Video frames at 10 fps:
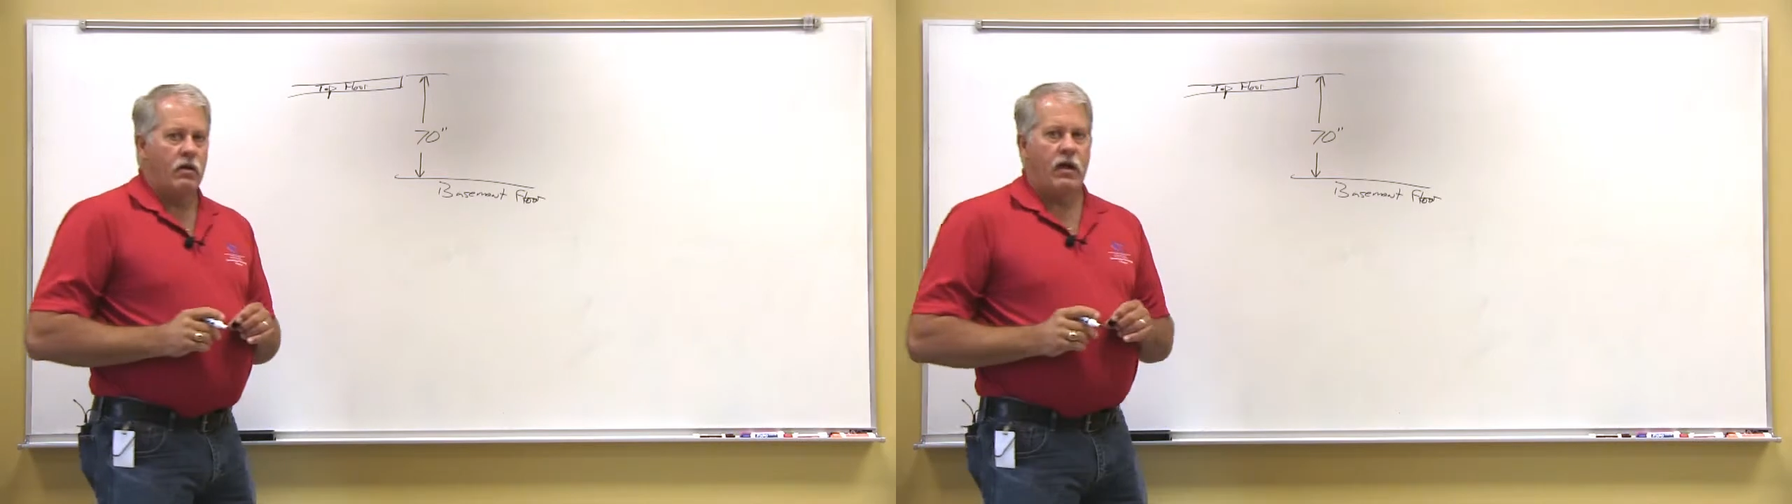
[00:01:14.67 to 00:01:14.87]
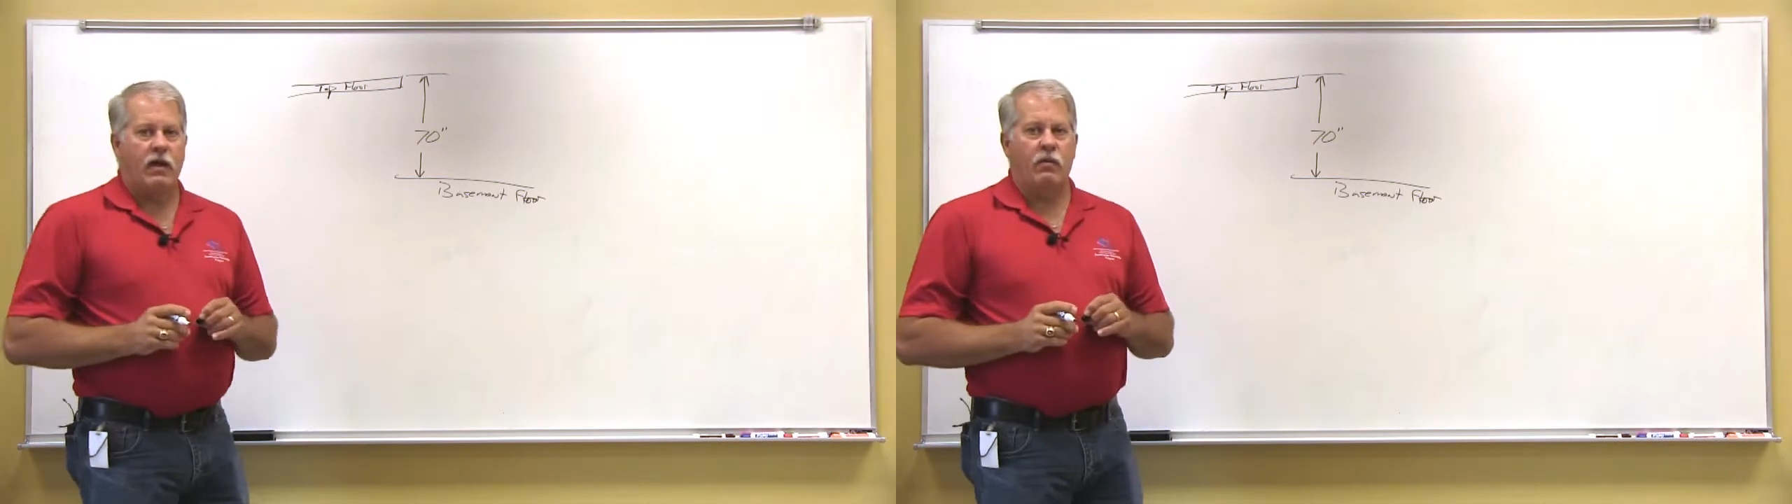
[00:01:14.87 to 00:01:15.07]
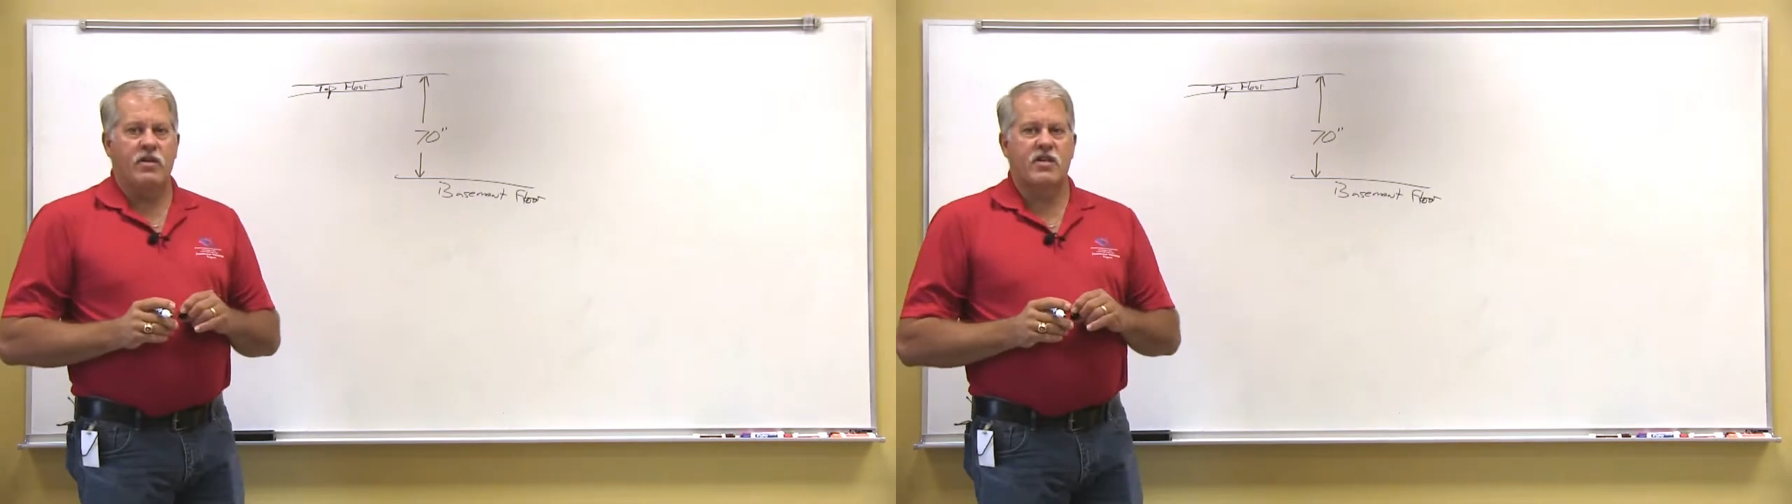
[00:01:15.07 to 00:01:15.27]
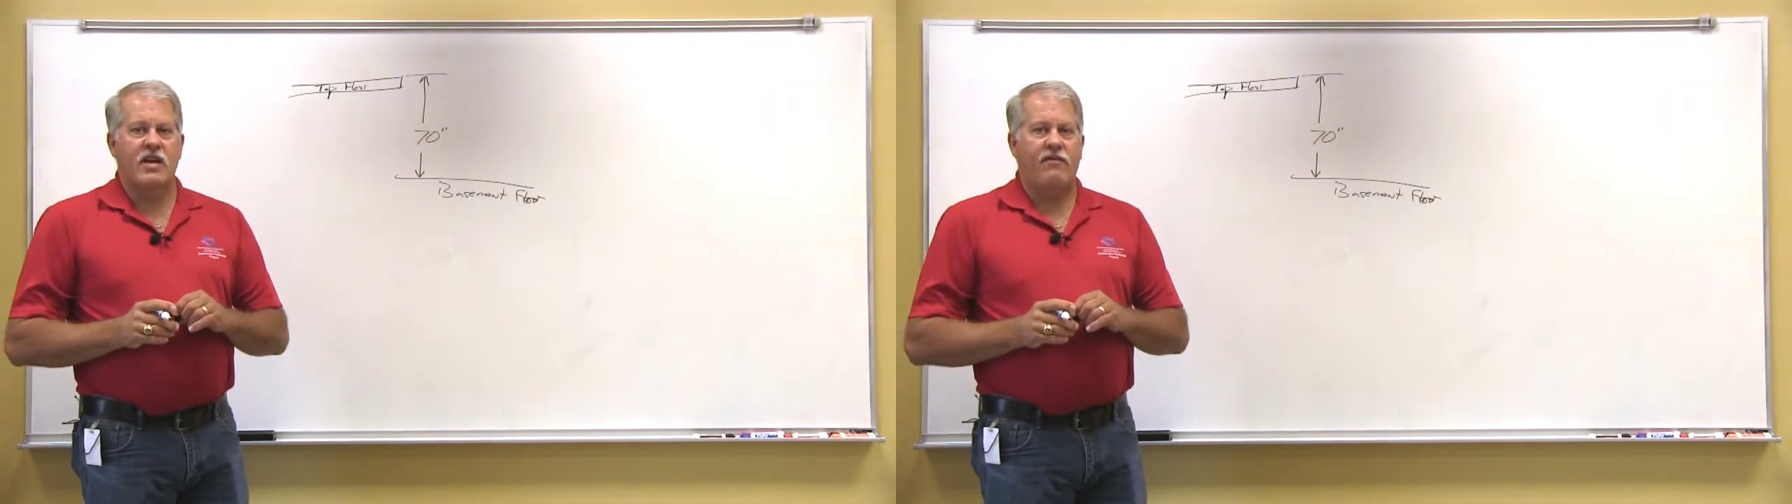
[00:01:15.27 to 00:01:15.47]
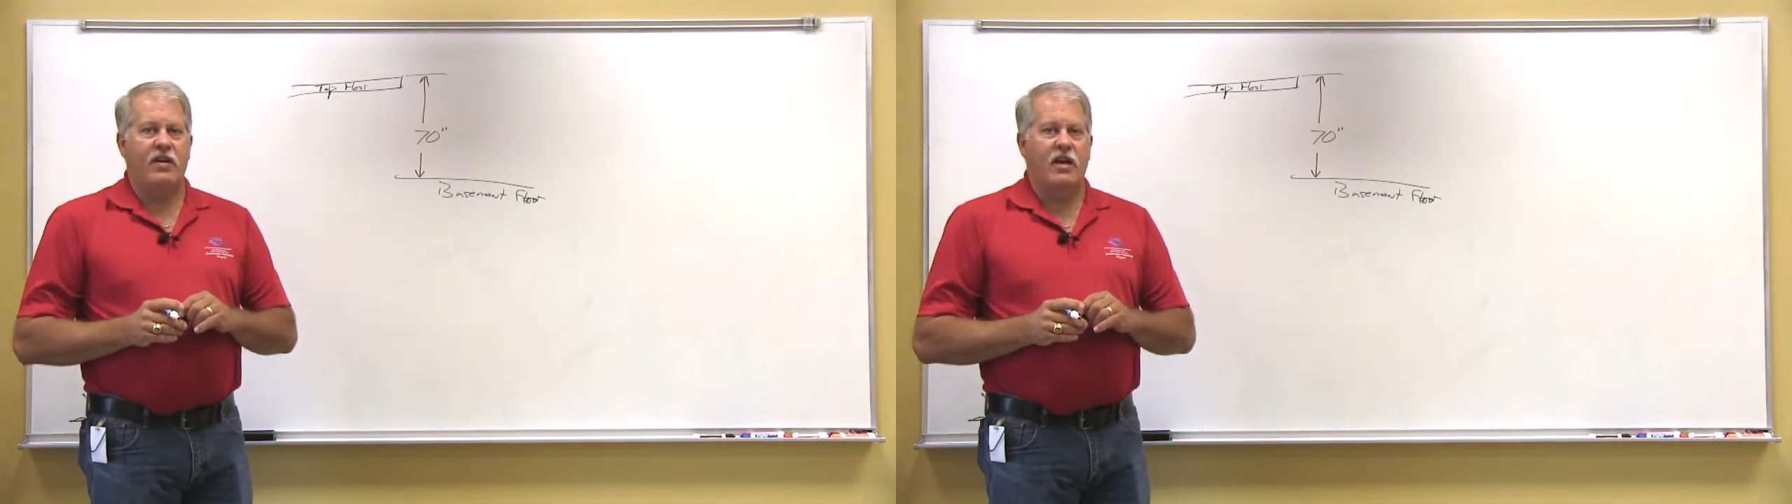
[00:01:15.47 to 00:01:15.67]
Okay, with
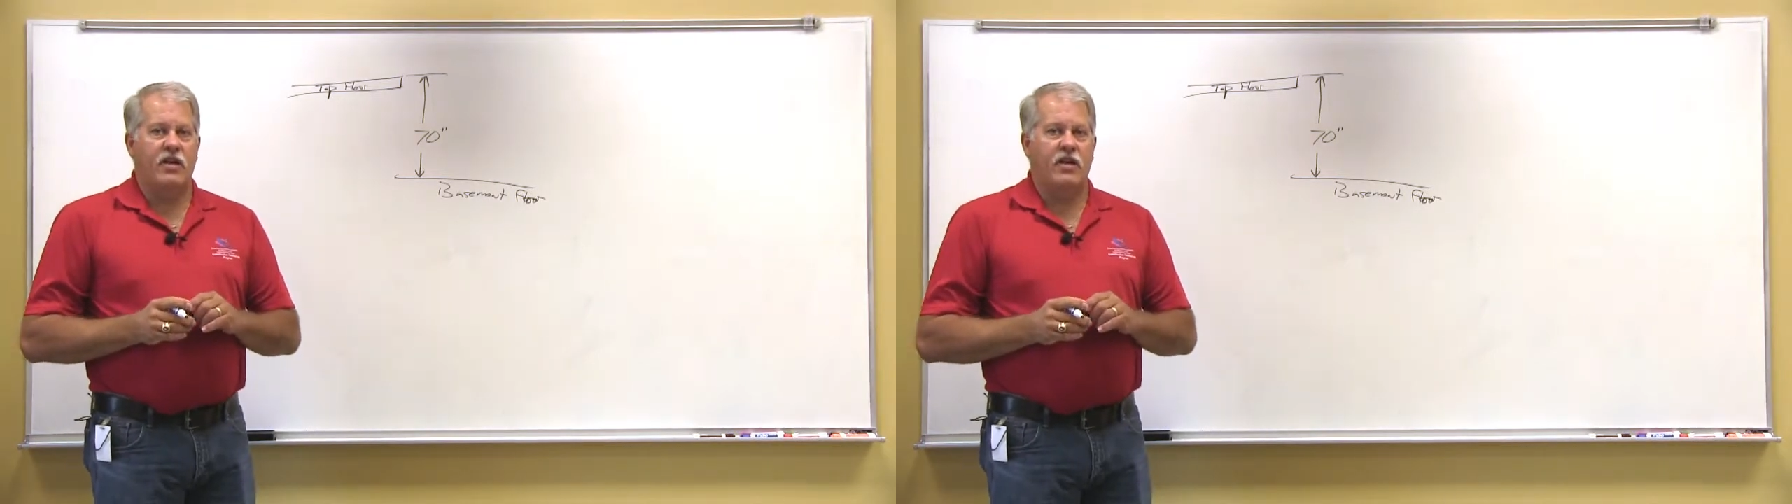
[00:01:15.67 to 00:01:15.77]
seventy